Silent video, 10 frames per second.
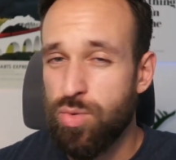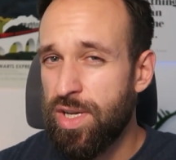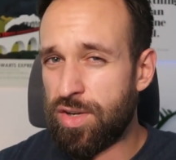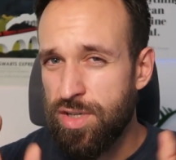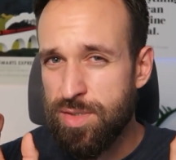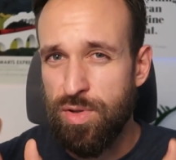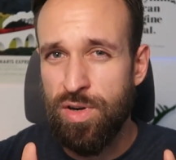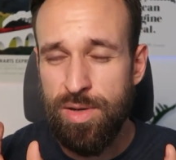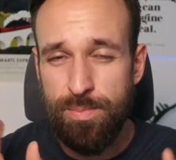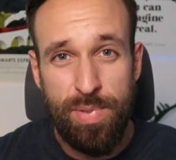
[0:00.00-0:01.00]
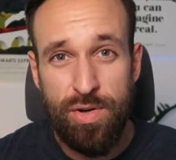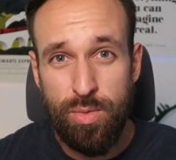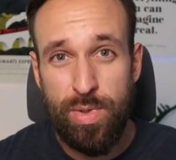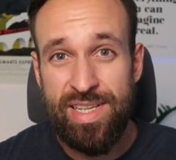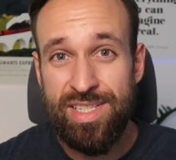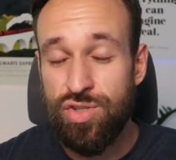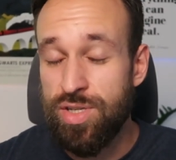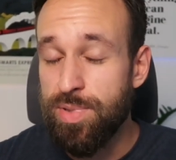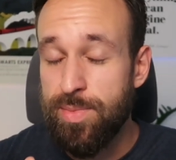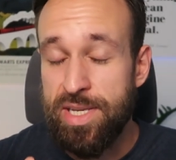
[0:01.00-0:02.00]
So we're gonna explore both ways
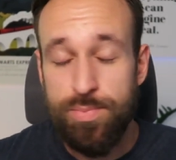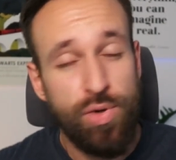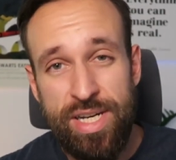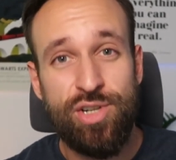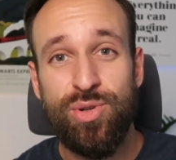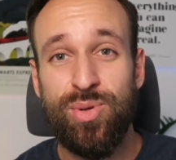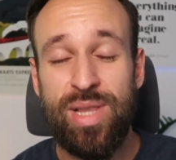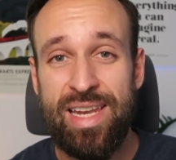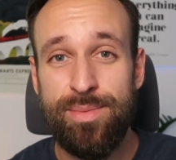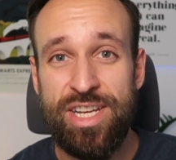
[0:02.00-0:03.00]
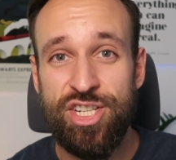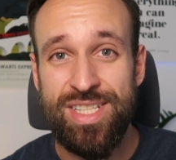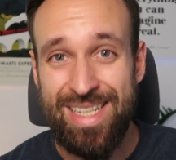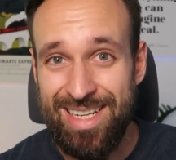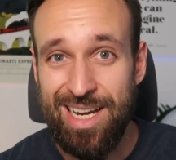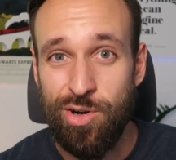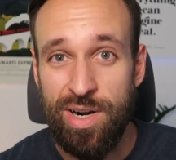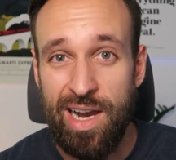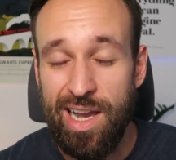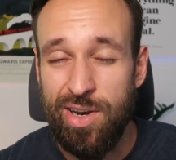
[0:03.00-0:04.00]
to implement pretty cool animations in
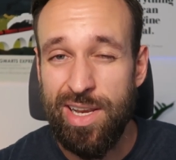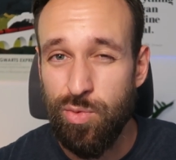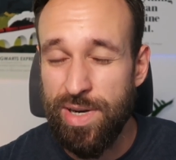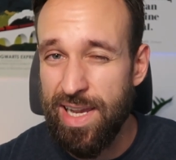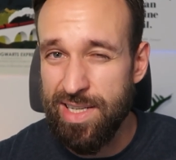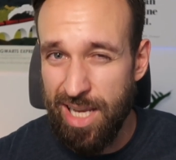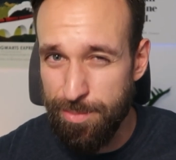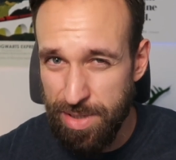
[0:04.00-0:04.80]
our Ionic React